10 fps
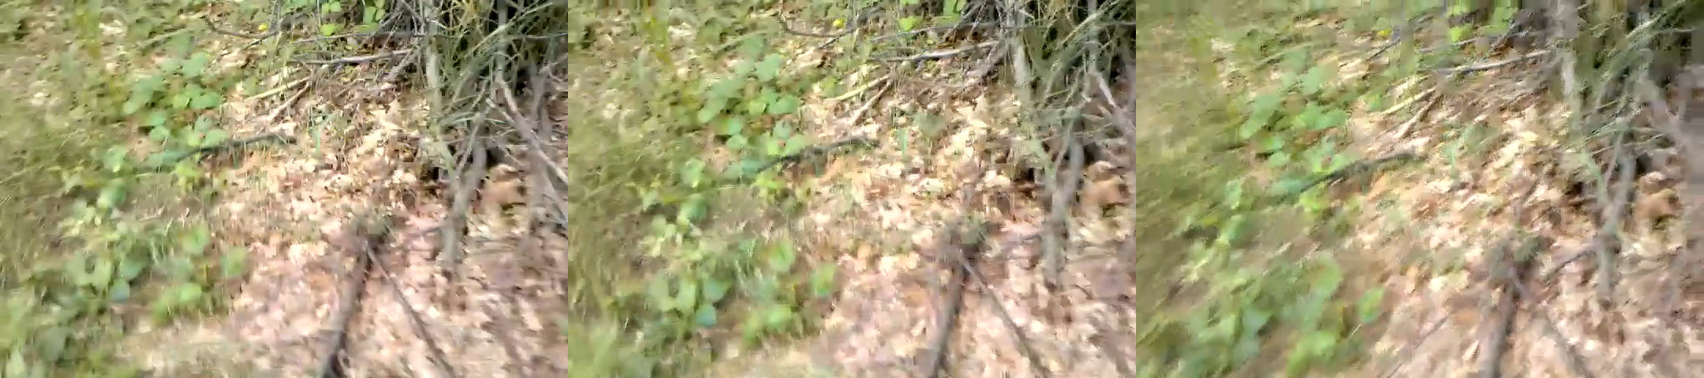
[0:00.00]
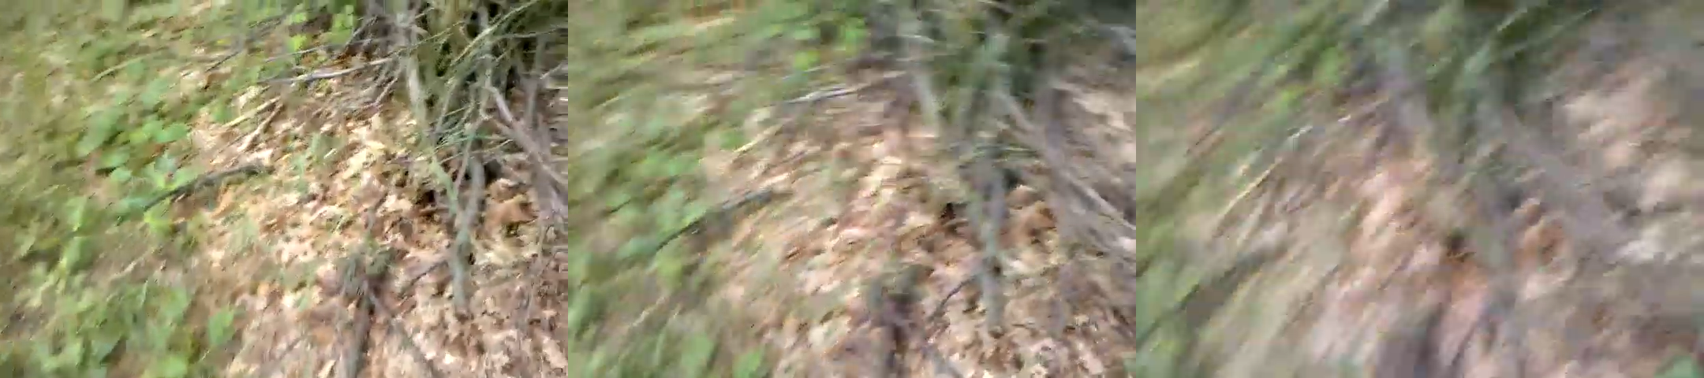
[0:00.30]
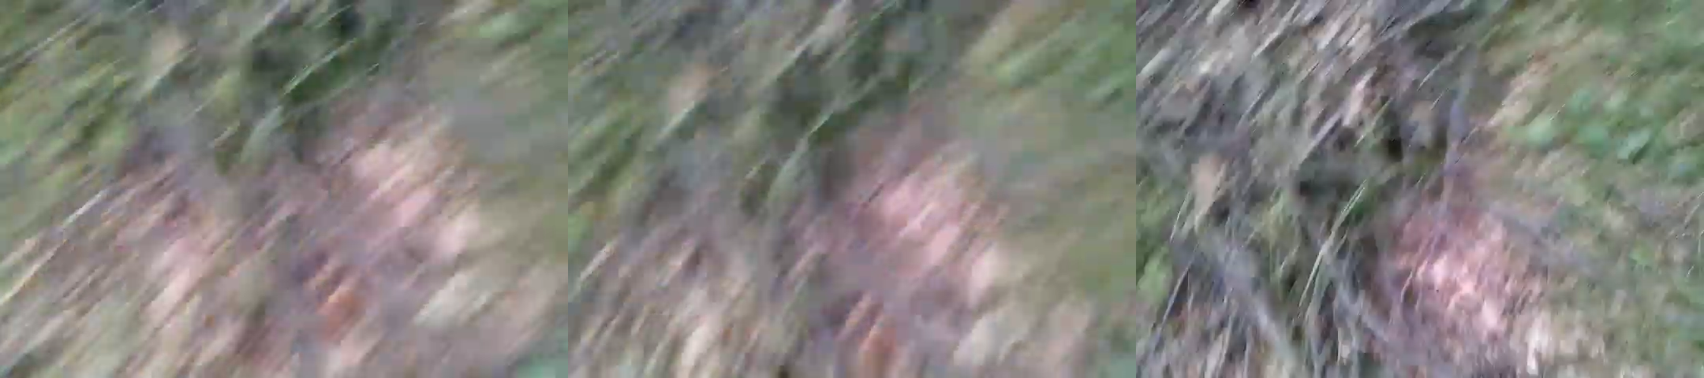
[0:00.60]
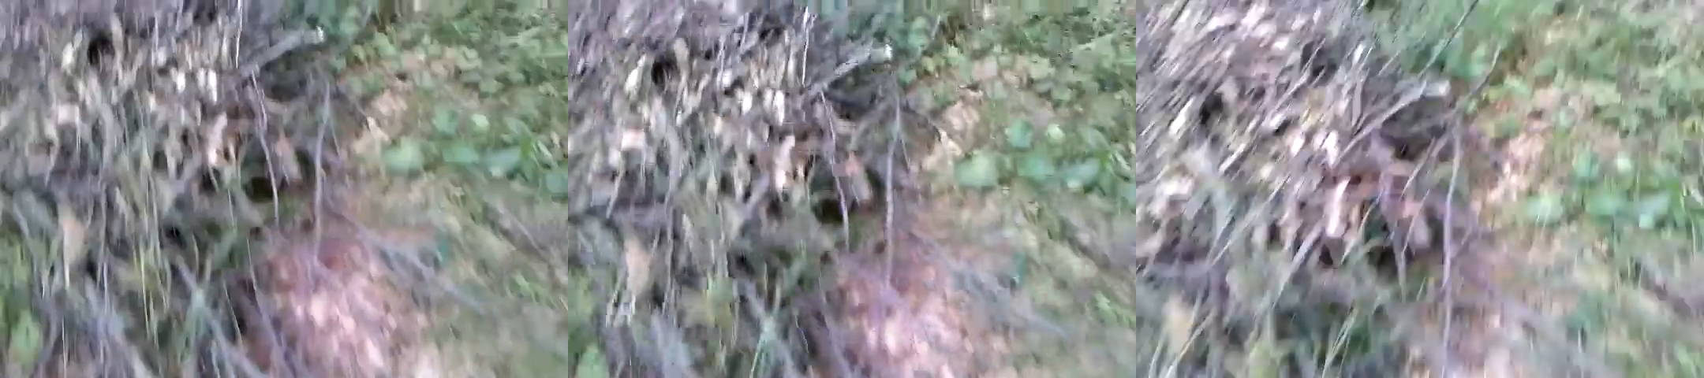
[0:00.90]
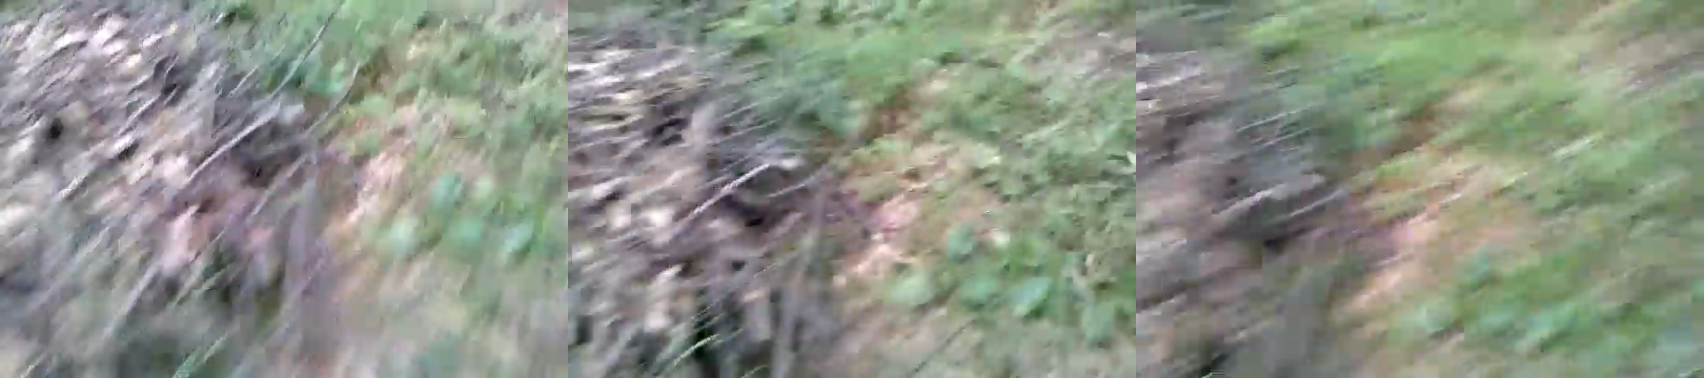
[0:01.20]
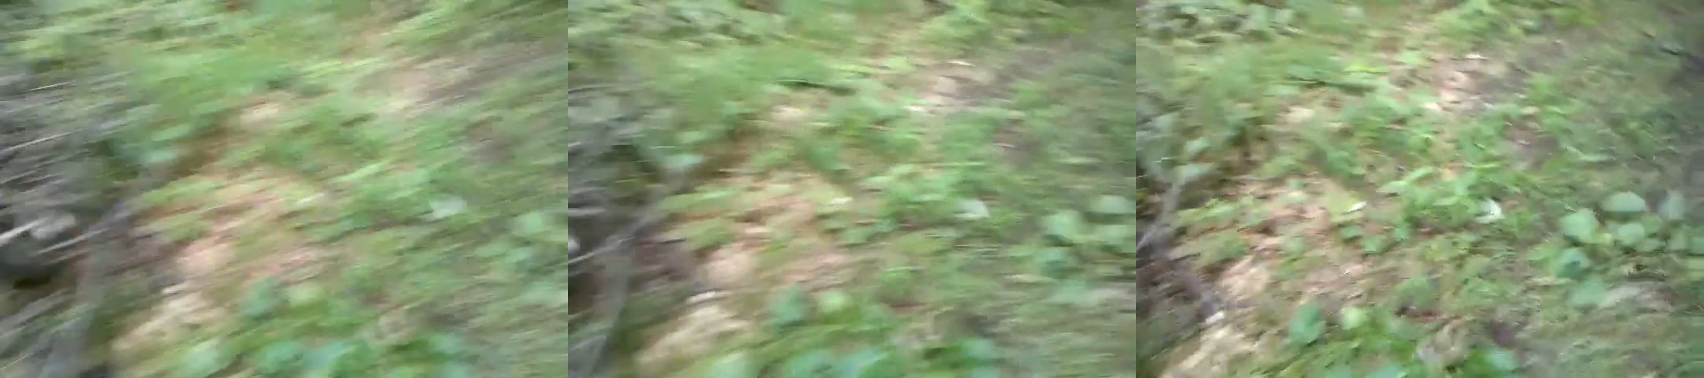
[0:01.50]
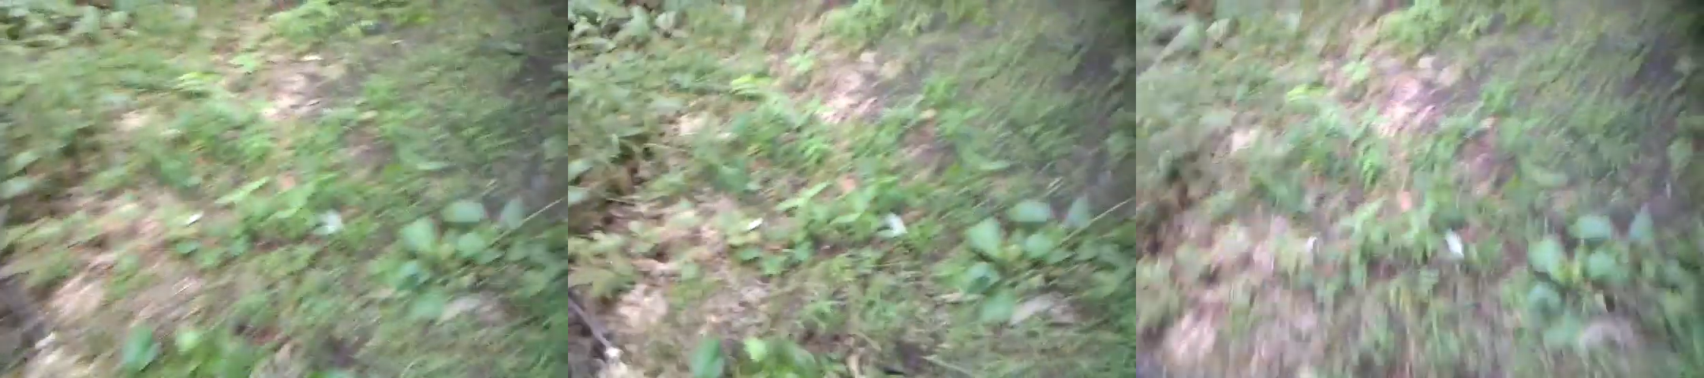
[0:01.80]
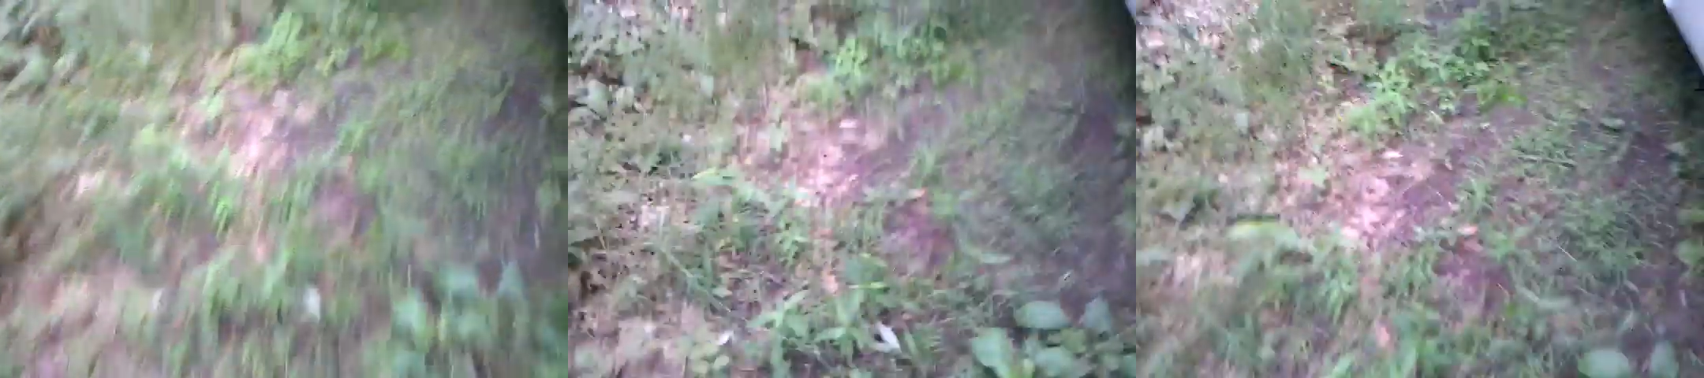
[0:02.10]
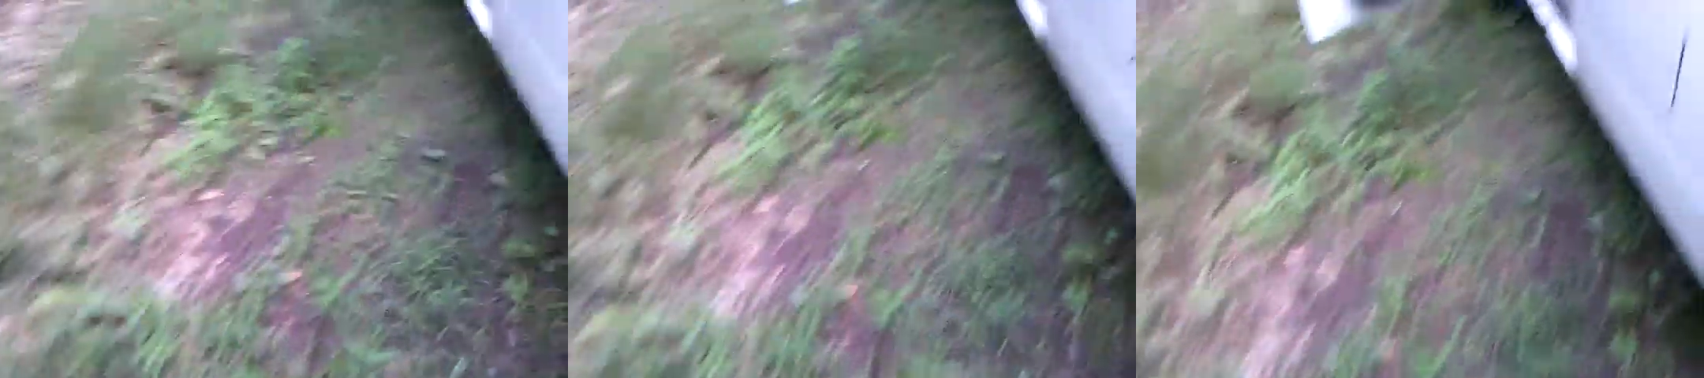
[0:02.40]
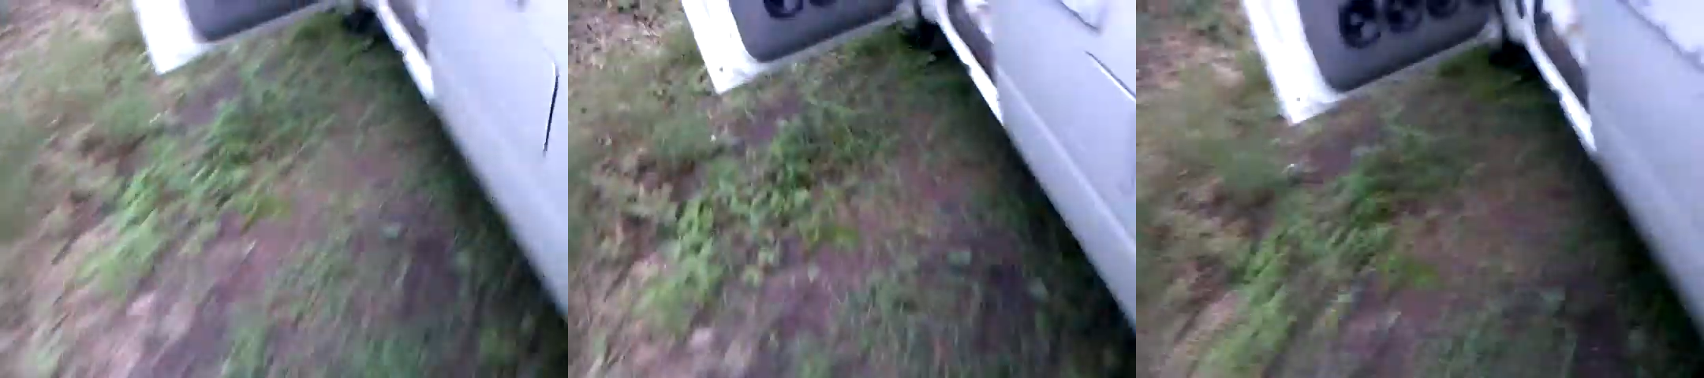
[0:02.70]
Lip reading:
No face is visible, so there are no lips to read.